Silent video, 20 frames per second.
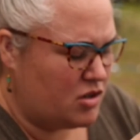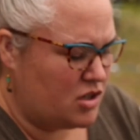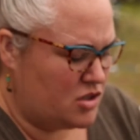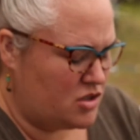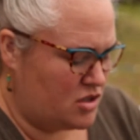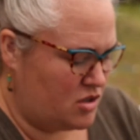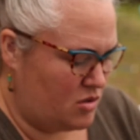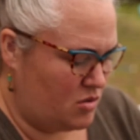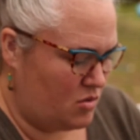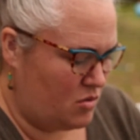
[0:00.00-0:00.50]
to
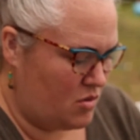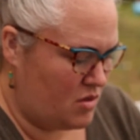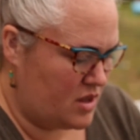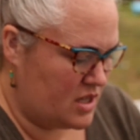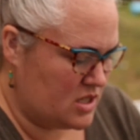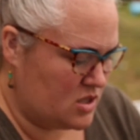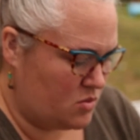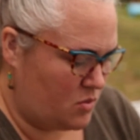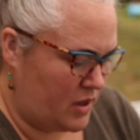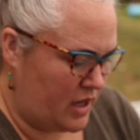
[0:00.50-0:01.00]
do
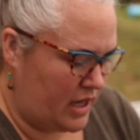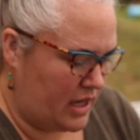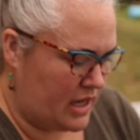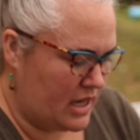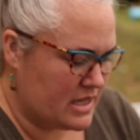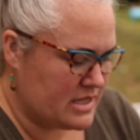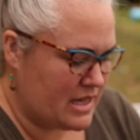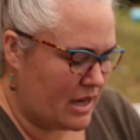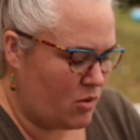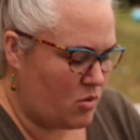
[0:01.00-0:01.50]
this
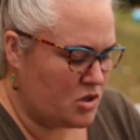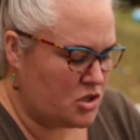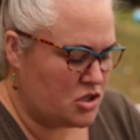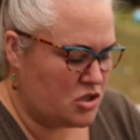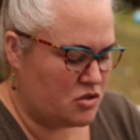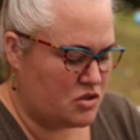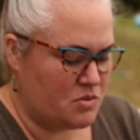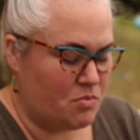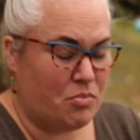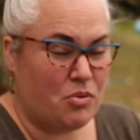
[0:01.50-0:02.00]
week is I want
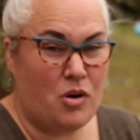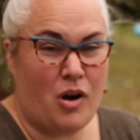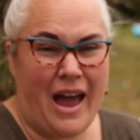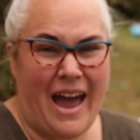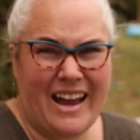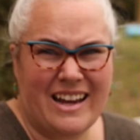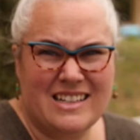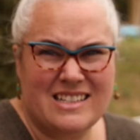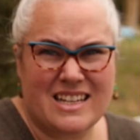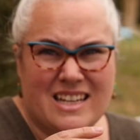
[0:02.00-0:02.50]
you to
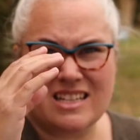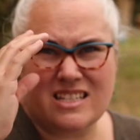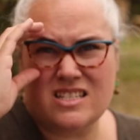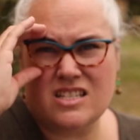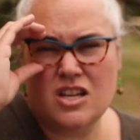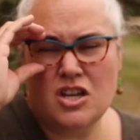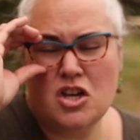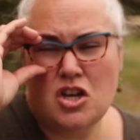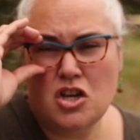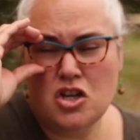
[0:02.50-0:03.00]
practice